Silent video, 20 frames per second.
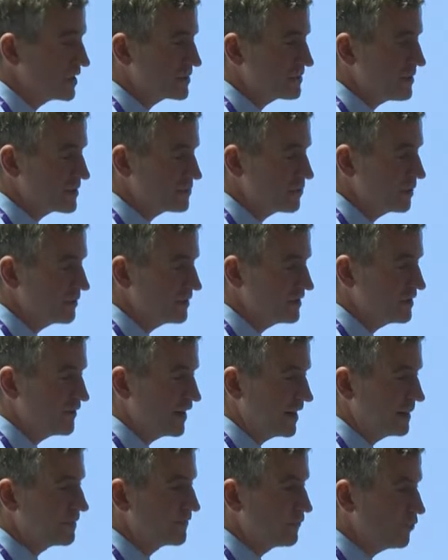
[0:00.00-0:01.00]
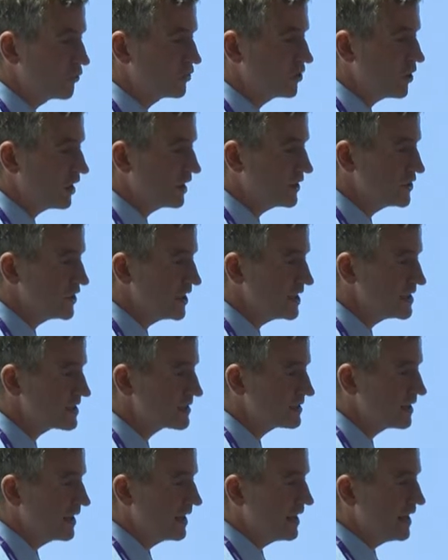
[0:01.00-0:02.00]
a special one we developed for
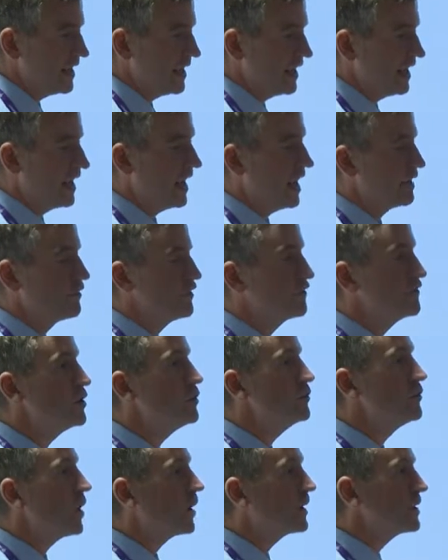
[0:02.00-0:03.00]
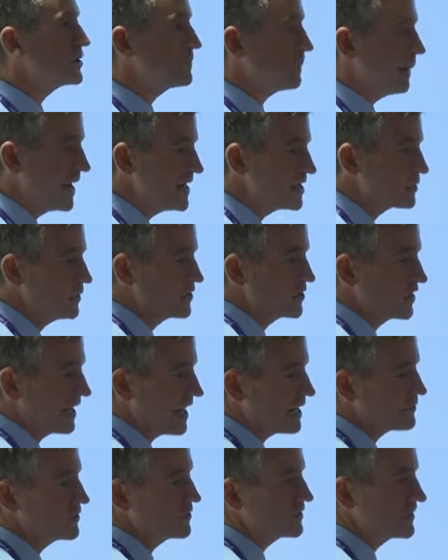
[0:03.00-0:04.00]
colleges. Uh, a review knowledge base, which
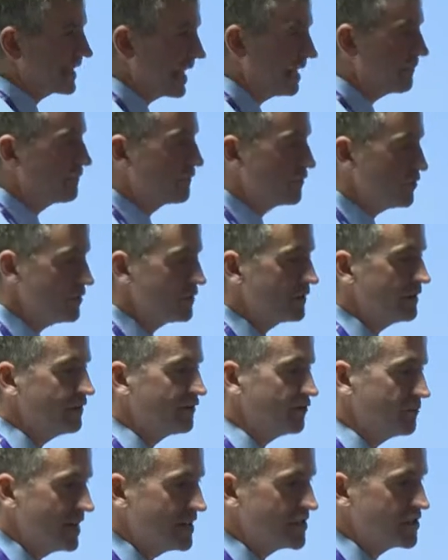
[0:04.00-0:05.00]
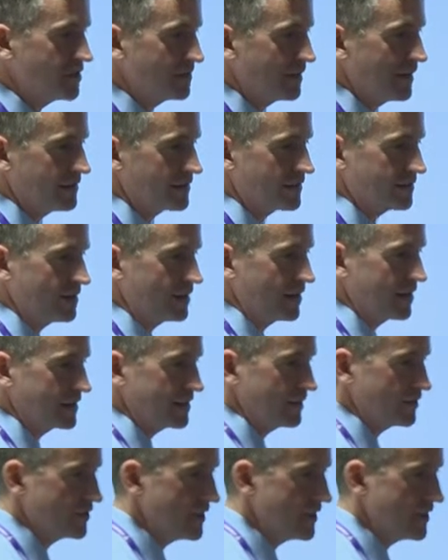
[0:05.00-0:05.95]
allows you to get further information about some of the things I've